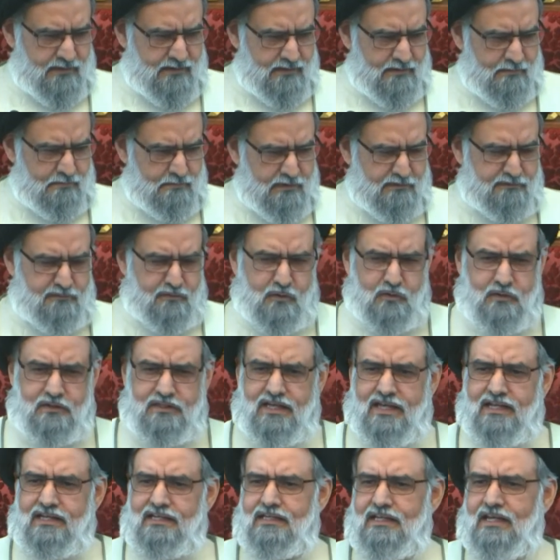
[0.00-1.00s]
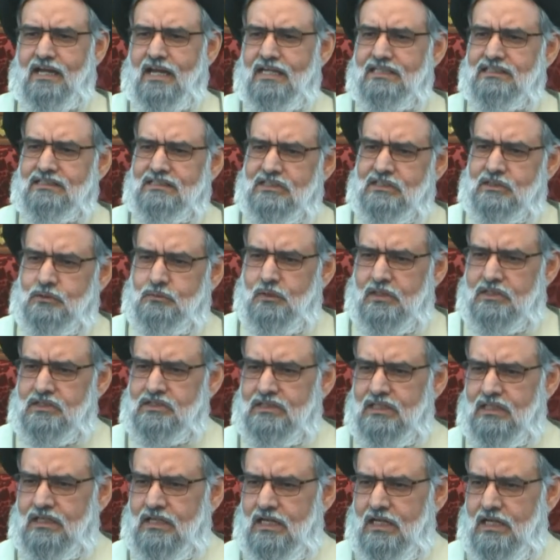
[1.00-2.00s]
Before that, he asked this
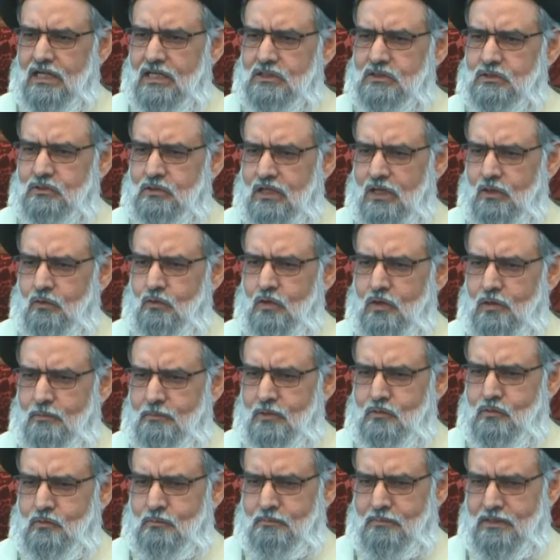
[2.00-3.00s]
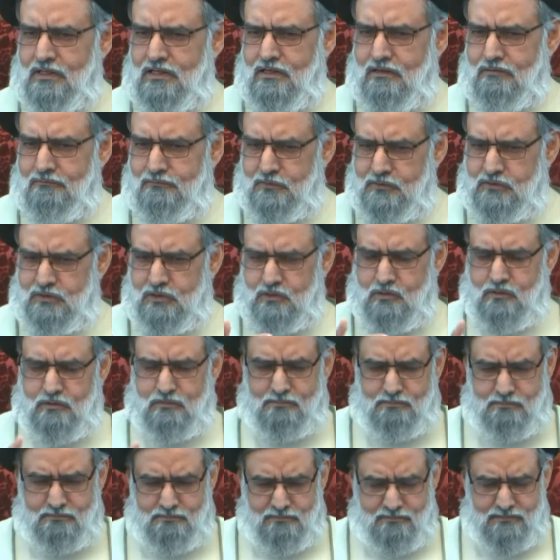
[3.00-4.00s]
question, Alastu awla bikum min
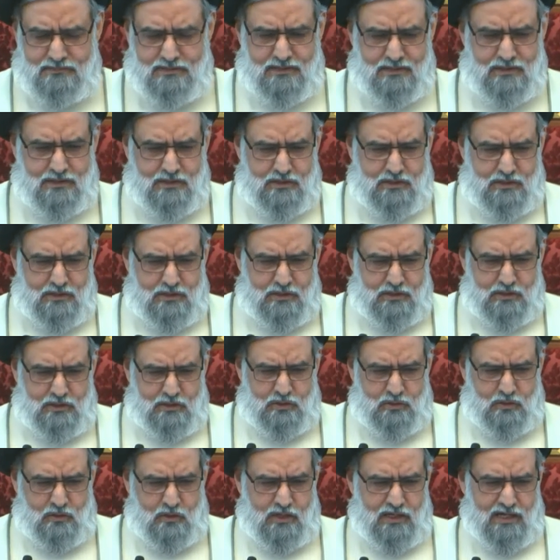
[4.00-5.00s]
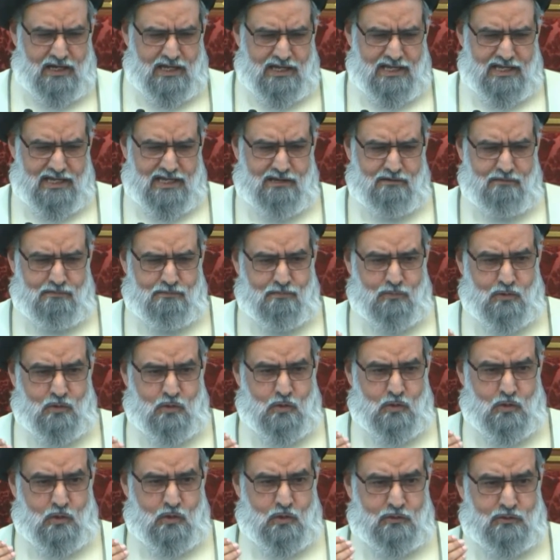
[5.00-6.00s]
anfusikum? Do not I have
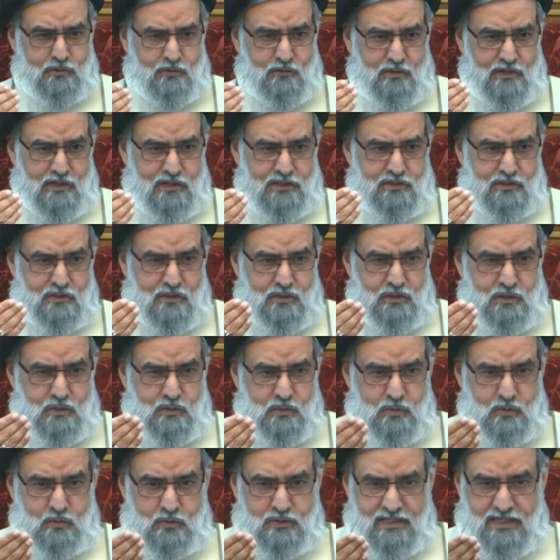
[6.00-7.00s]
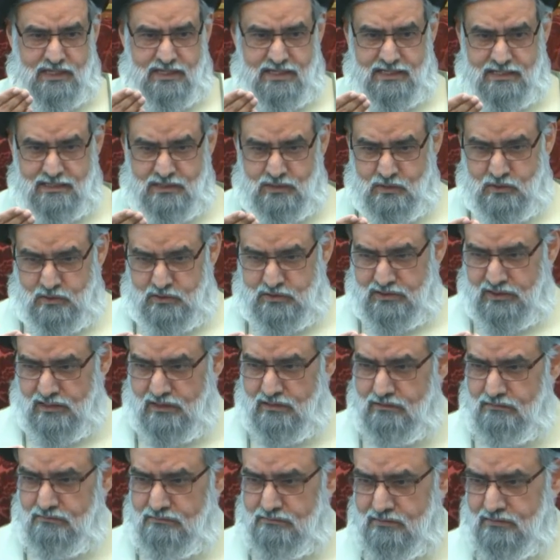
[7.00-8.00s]
more authority on you than
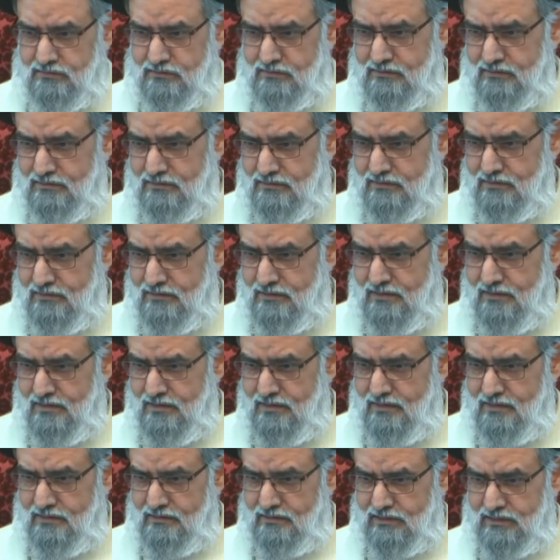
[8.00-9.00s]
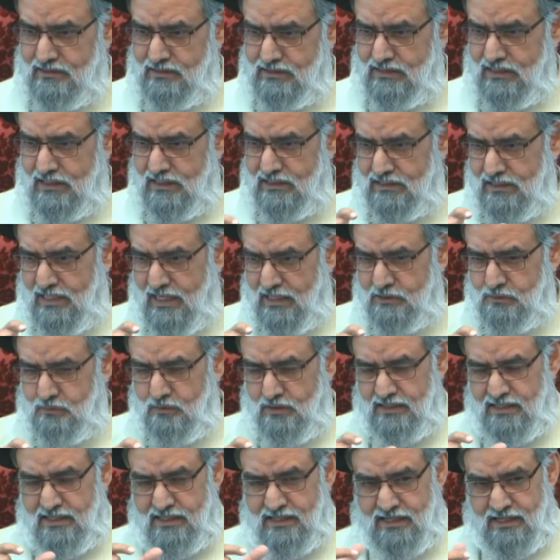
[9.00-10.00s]
yourselves? This is
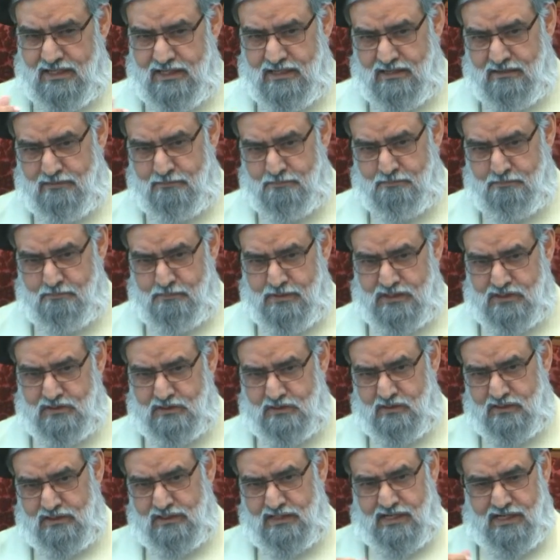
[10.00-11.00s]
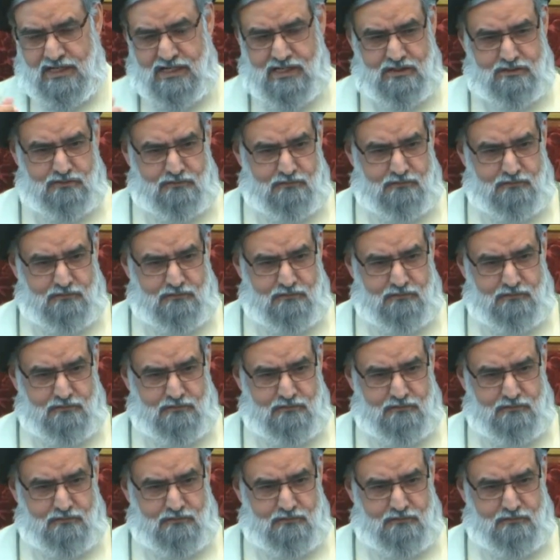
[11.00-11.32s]
actually an, uh, based on the ayat